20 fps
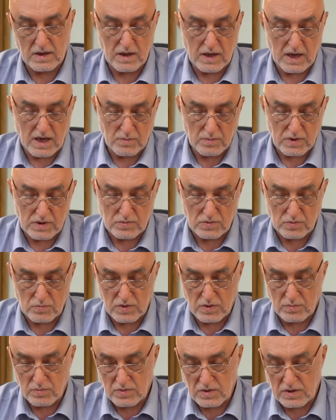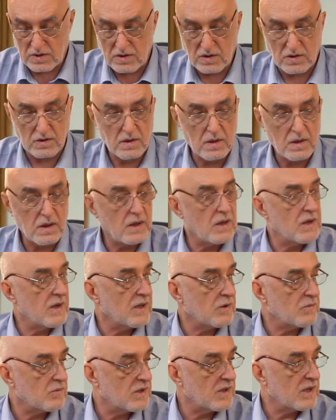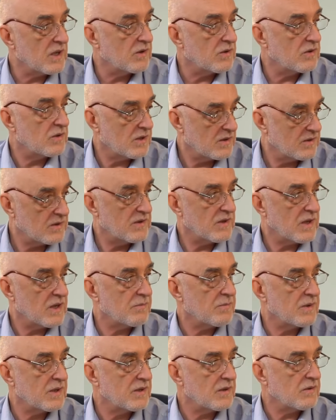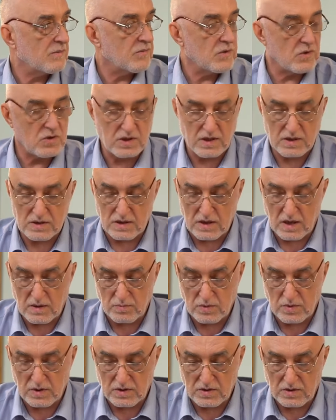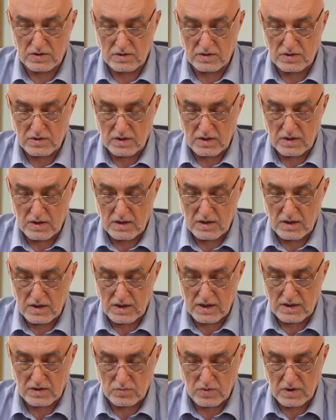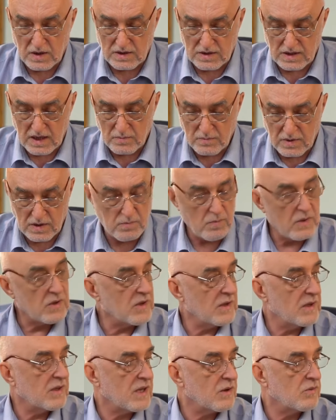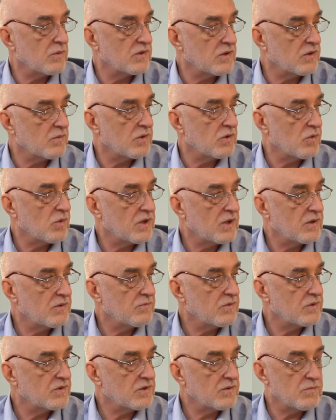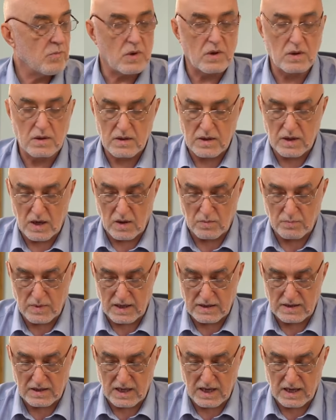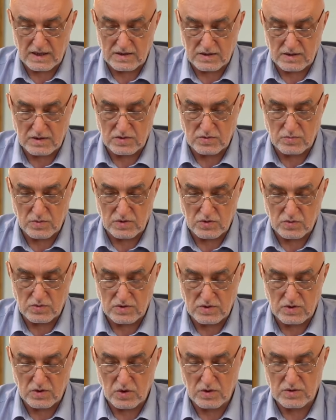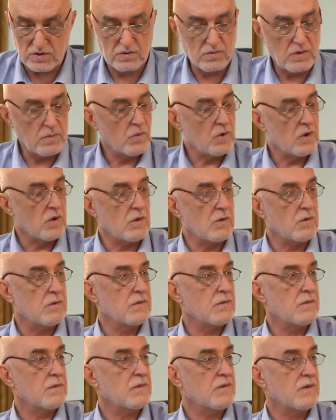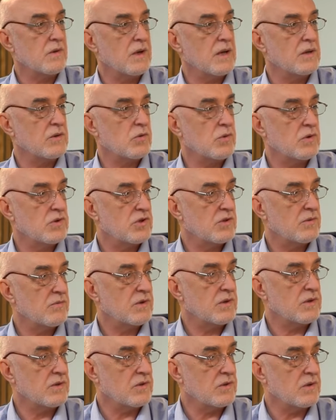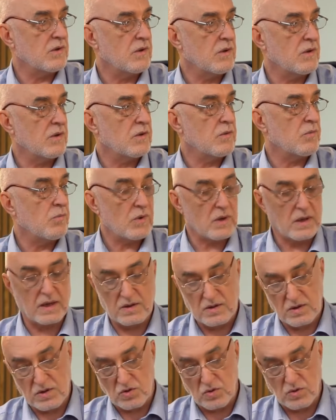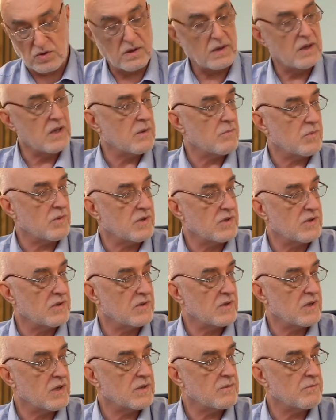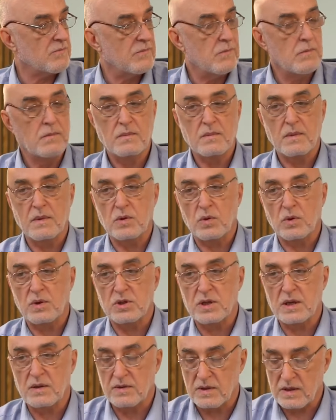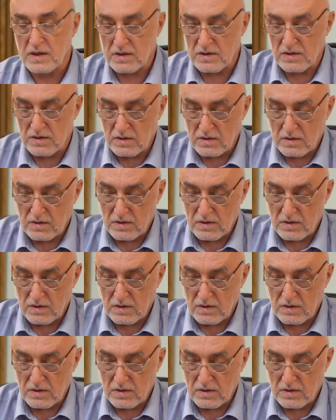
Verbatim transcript: how much for preparation, and we calculate the time needed for changing operations, as well as how many machine hours are required for this part. Our main task is to reduce the cost of the part, and to achieve this, we need to shorten the operation time. To achieve this,